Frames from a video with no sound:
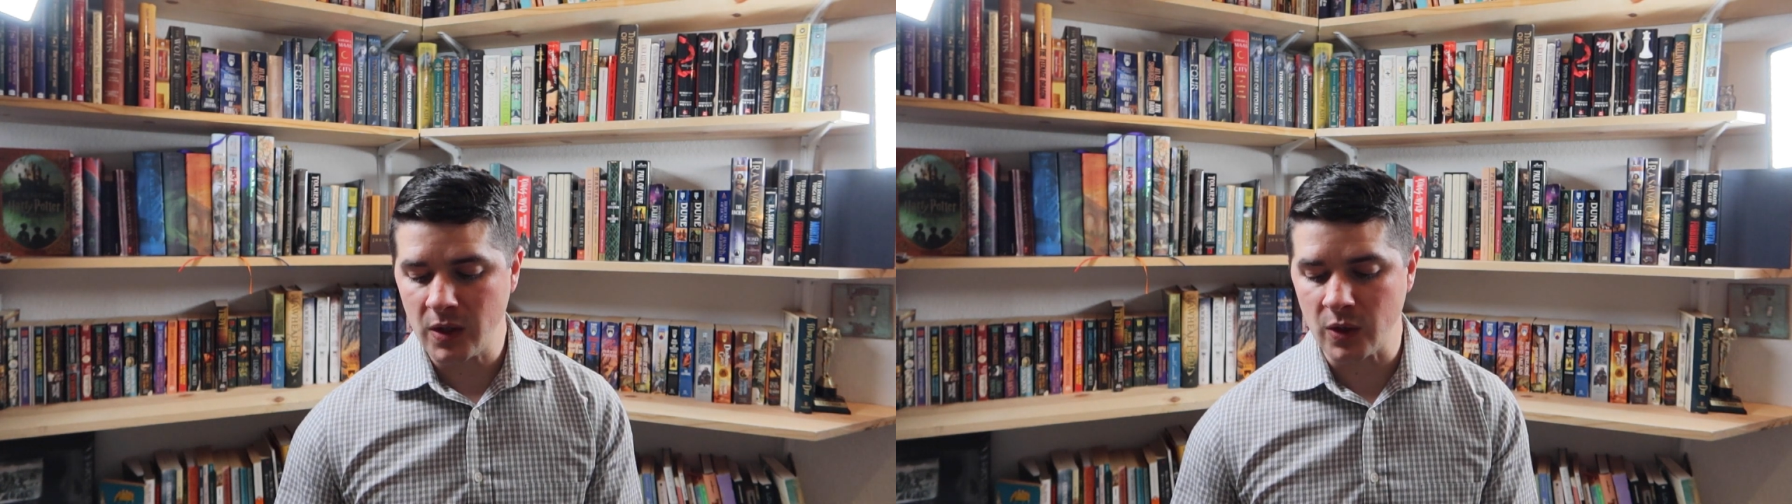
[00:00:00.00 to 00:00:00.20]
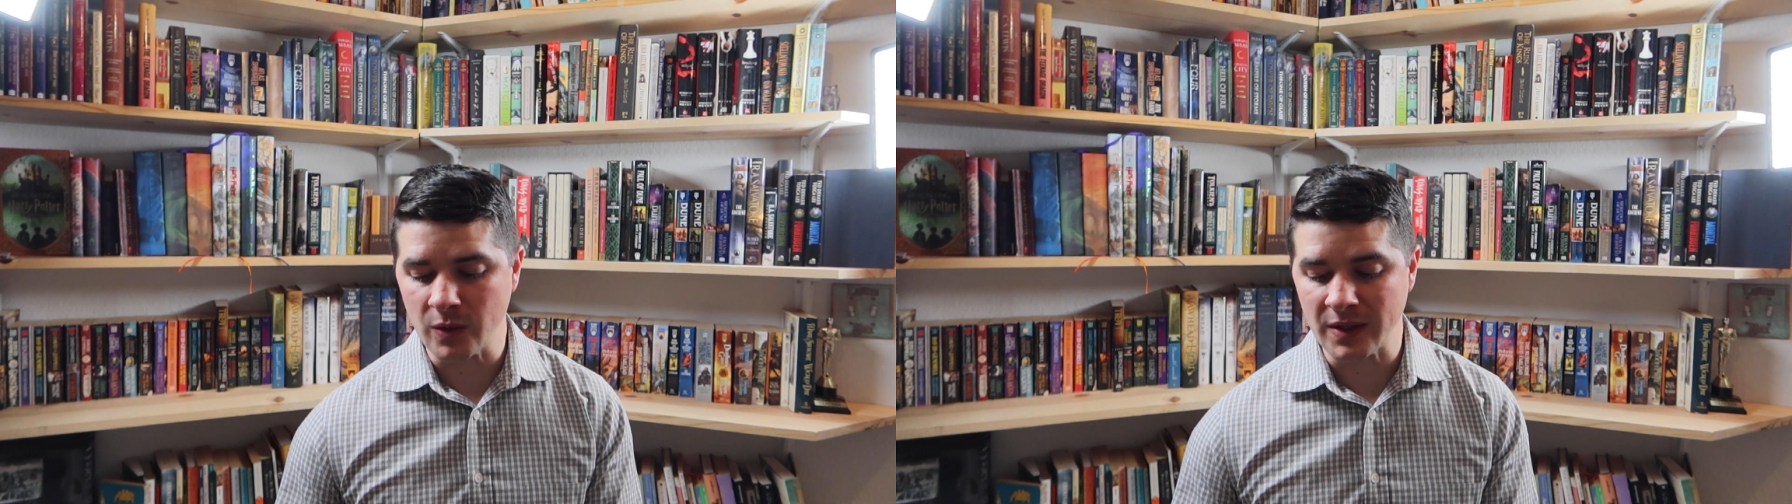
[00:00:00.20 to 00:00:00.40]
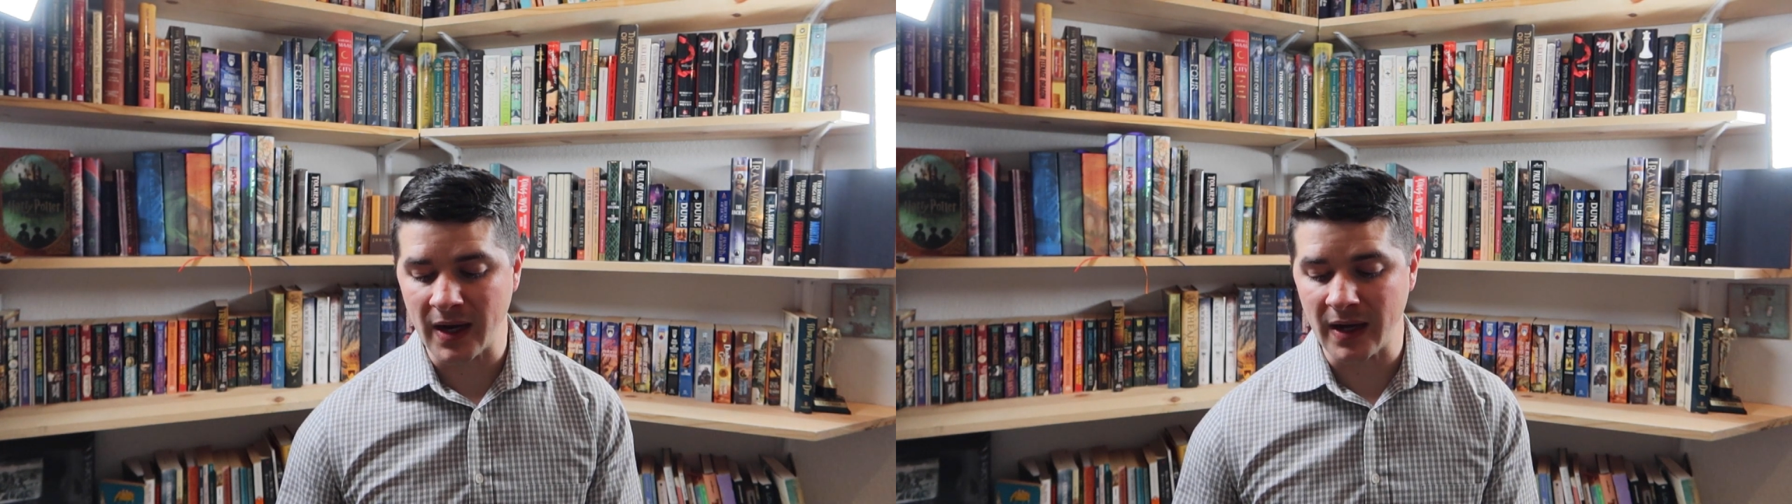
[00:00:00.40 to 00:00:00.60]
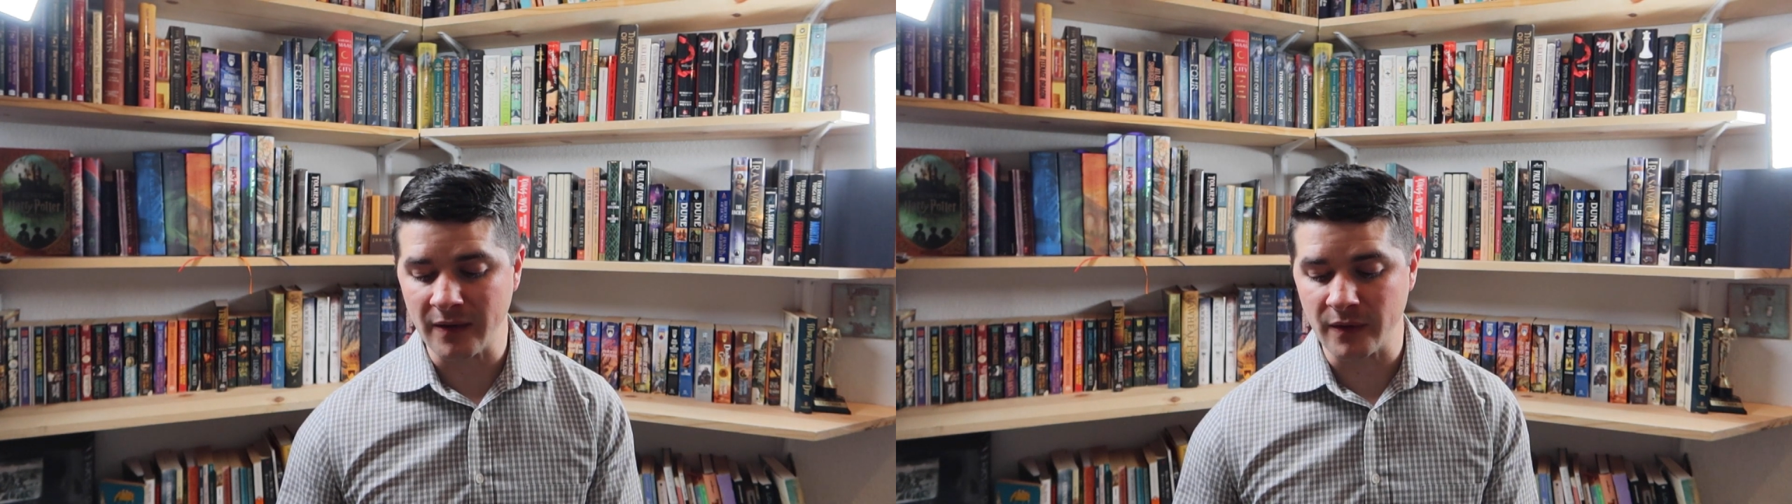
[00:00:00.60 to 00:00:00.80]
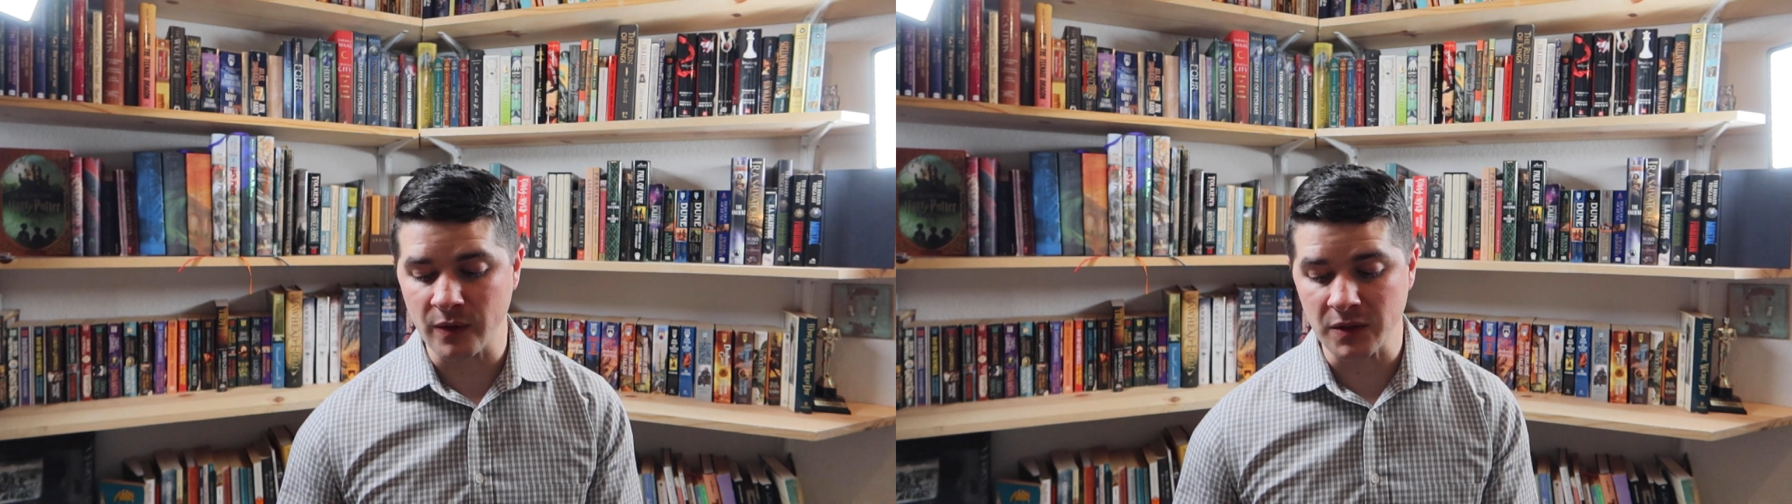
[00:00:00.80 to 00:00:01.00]
who had
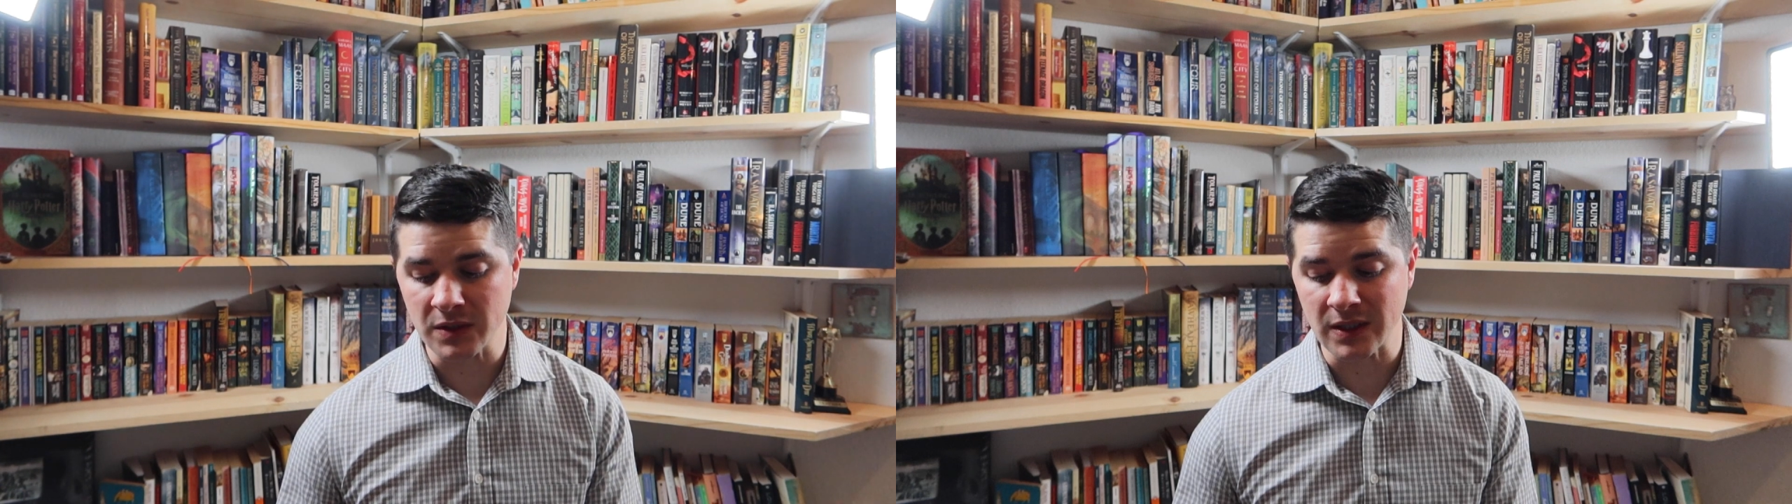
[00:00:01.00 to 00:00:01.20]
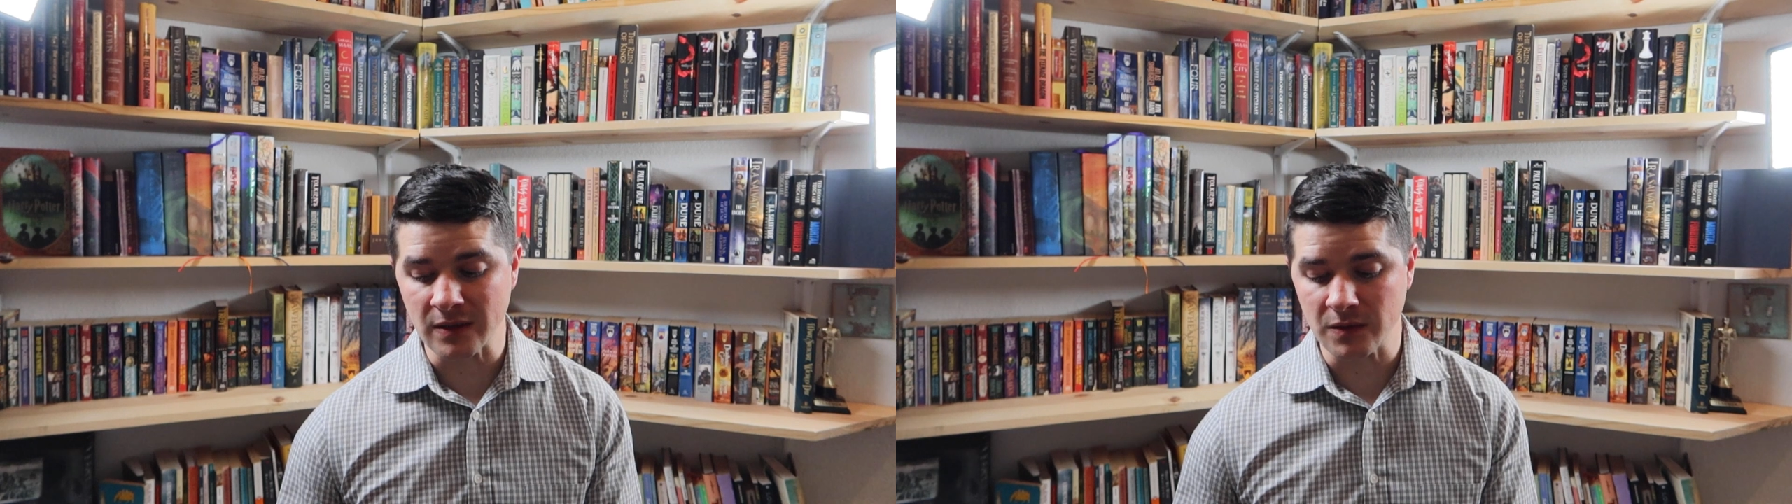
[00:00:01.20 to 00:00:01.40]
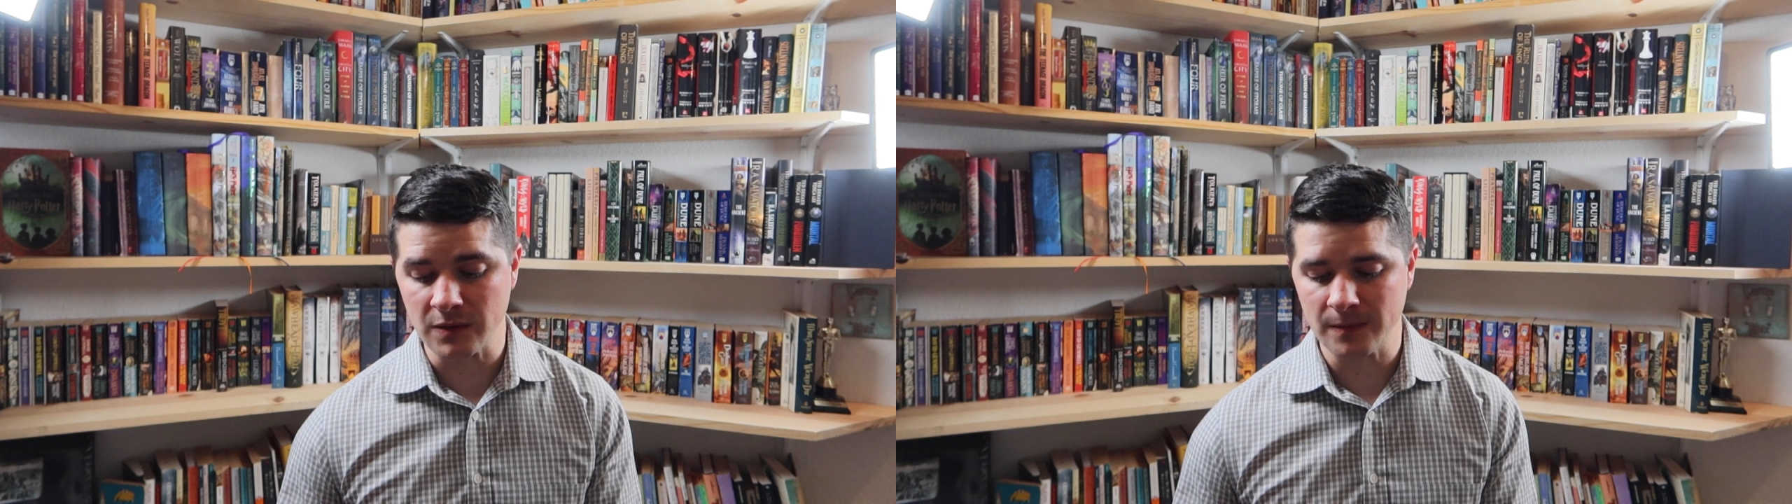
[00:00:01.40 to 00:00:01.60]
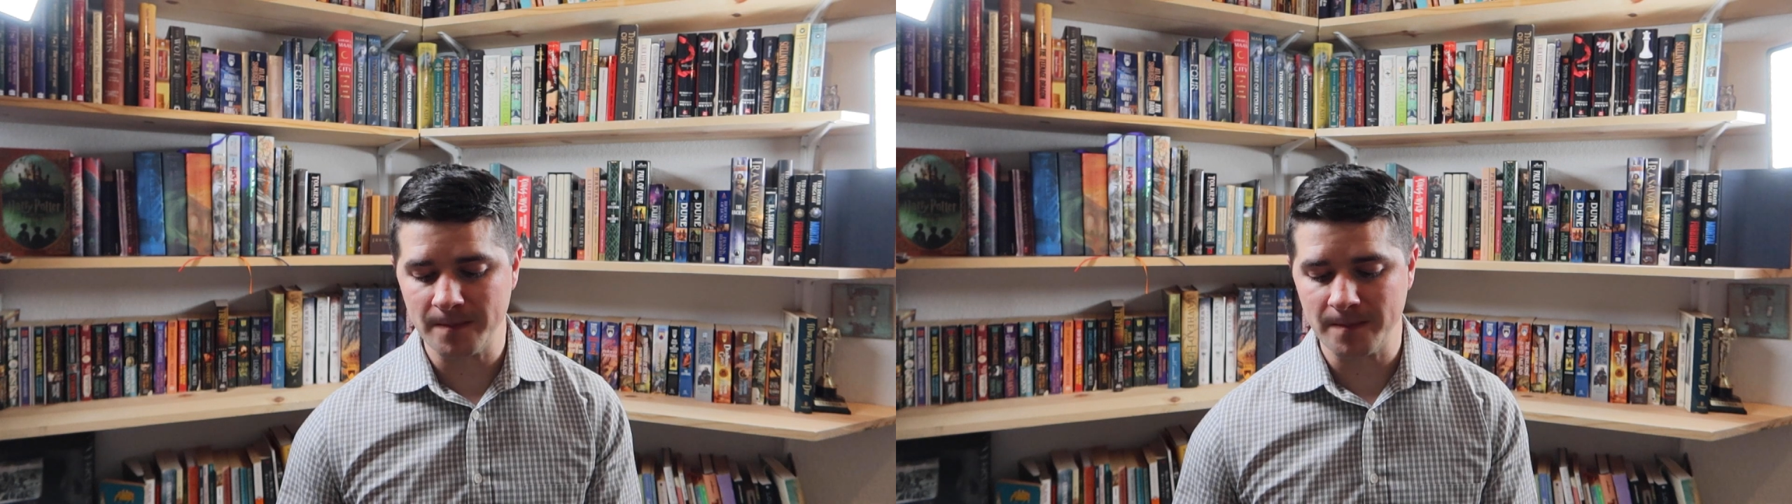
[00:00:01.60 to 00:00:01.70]
died for their sins."